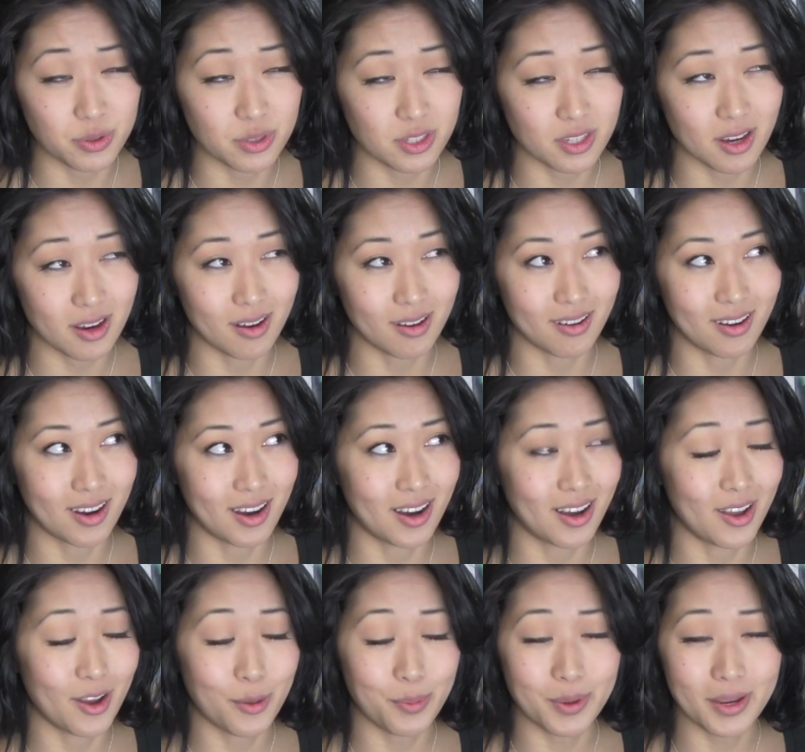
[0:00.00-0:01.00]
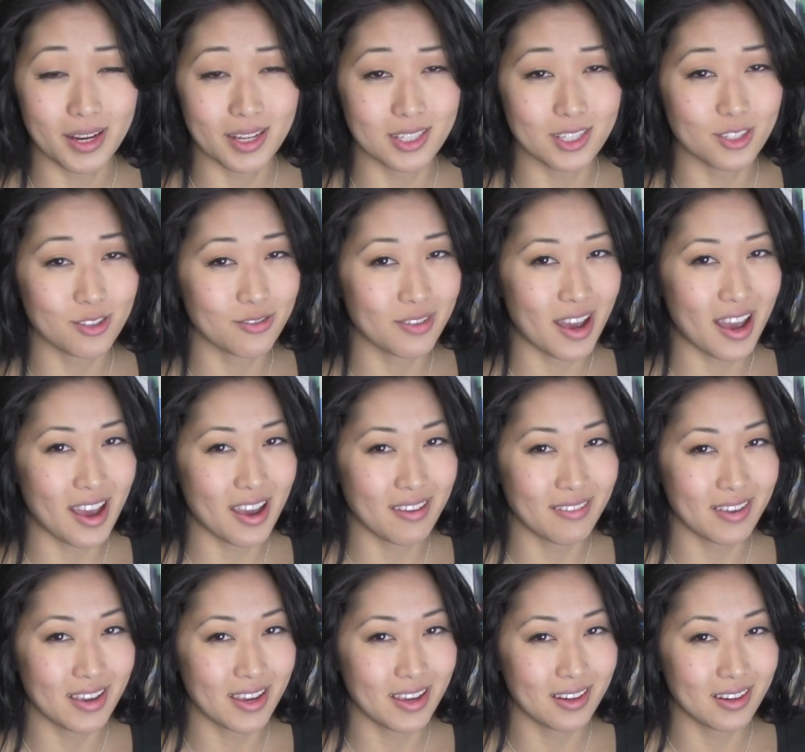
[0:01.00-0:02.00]
So I hope you guys
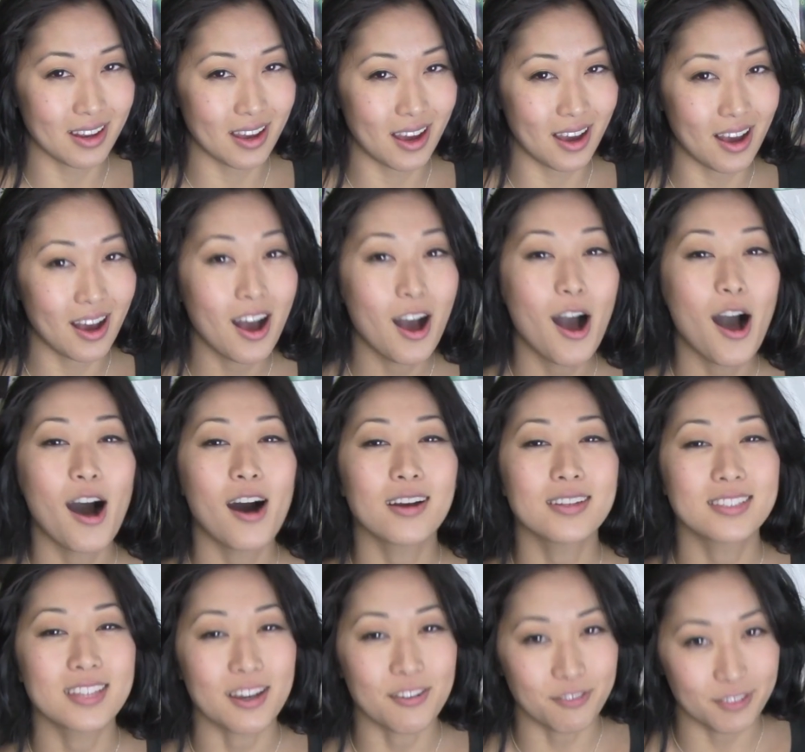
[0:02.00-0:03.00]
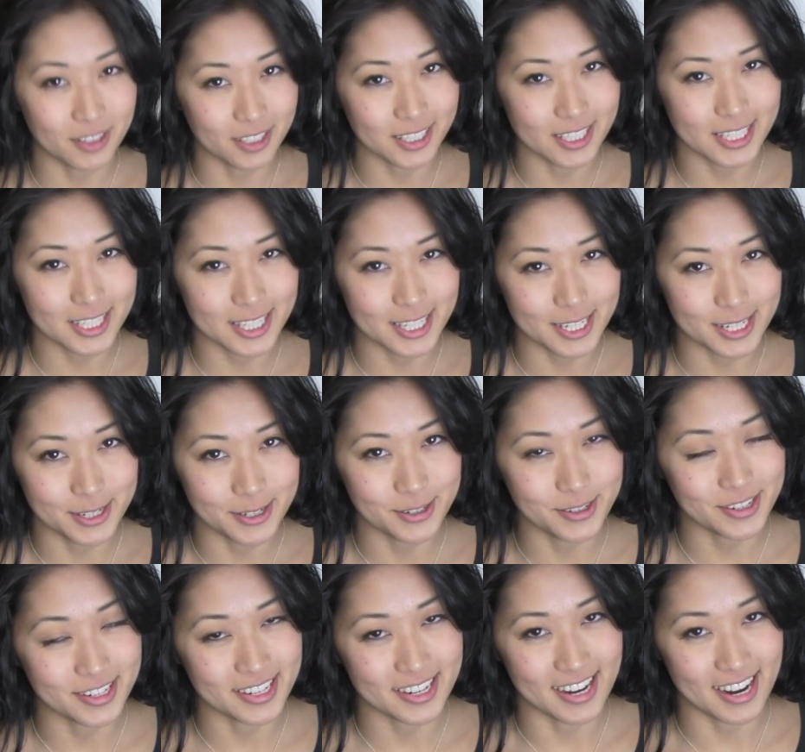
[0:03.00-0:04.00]
survive, and I'll definitely see
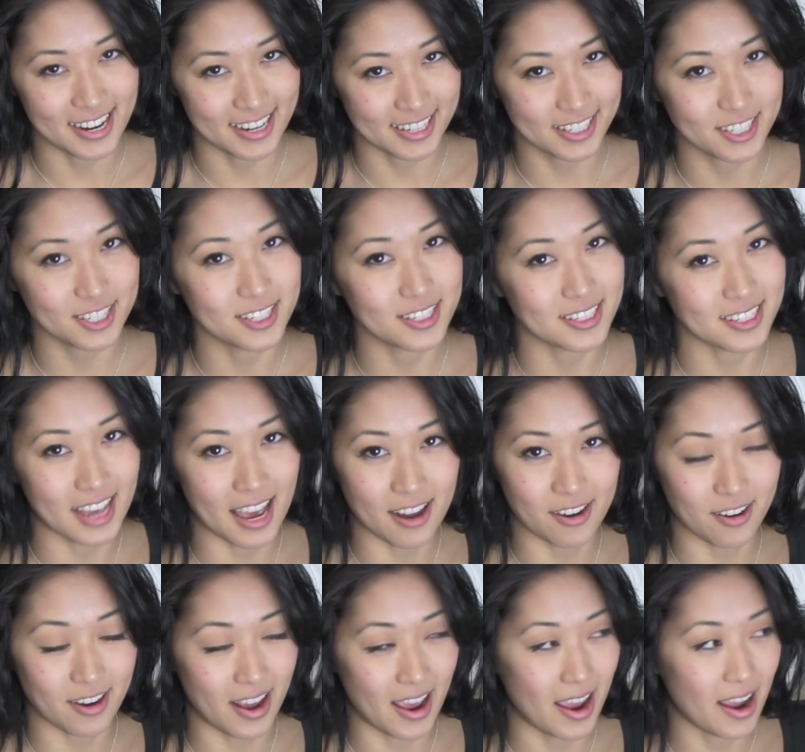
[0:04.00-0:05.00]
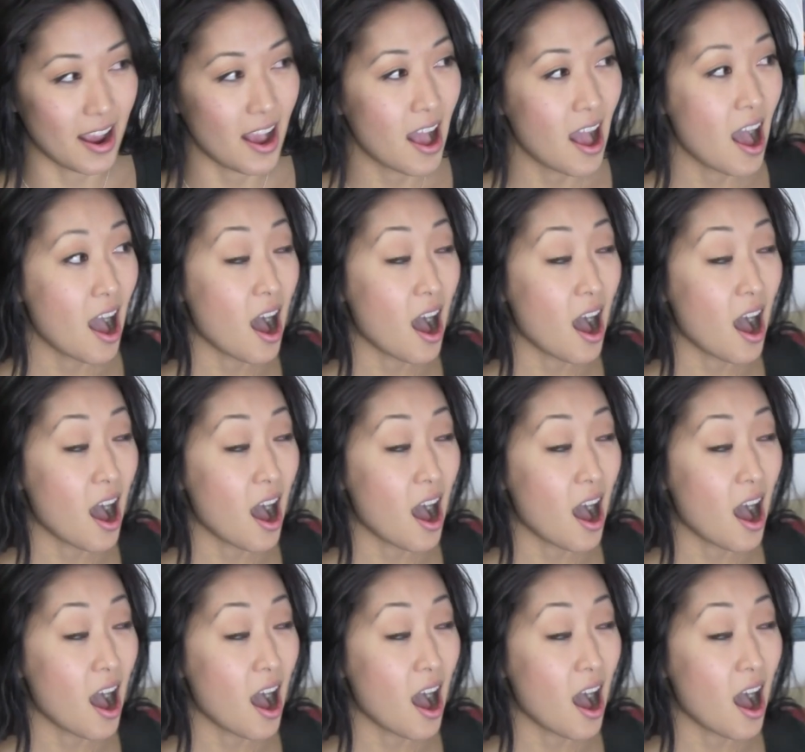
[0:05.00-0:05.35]
you next Saturday.